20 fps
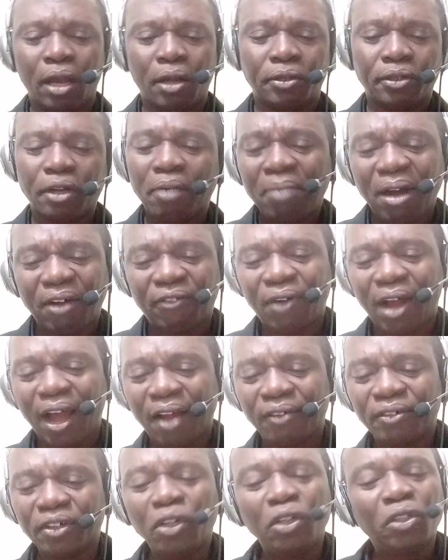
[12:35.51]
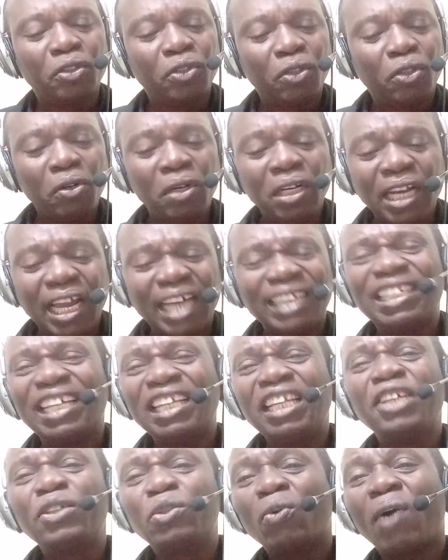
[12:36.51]
Number 5, don't let the
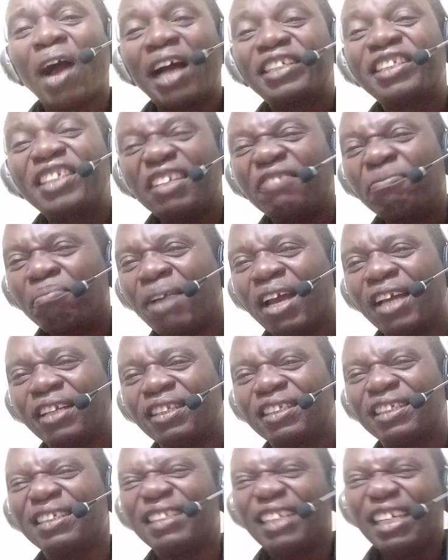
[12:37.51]
little achievement